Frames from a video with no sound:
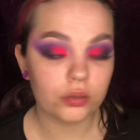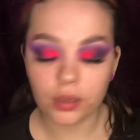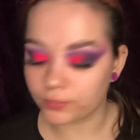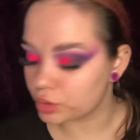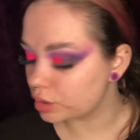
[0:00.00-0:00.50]

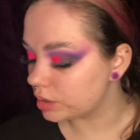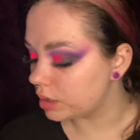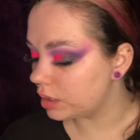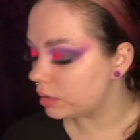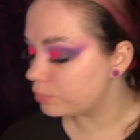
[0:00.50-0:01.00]
I'm just
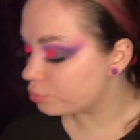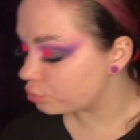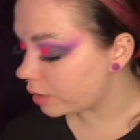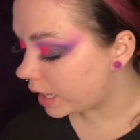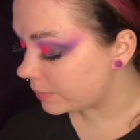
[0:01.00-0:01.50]
gonna
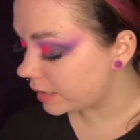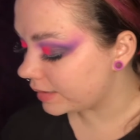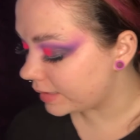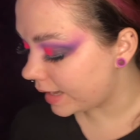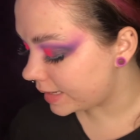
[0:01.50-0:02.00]
prime
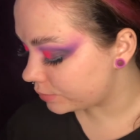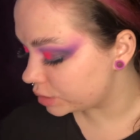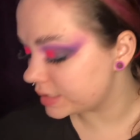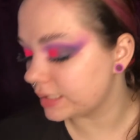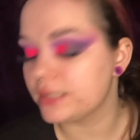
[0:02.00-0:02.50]
again. I'm gonna
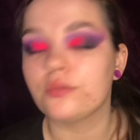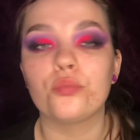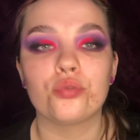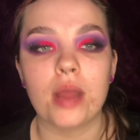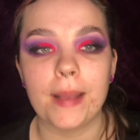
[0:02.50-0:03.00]
take a different
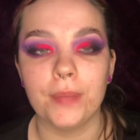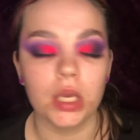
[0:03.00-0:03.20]
primer. I'm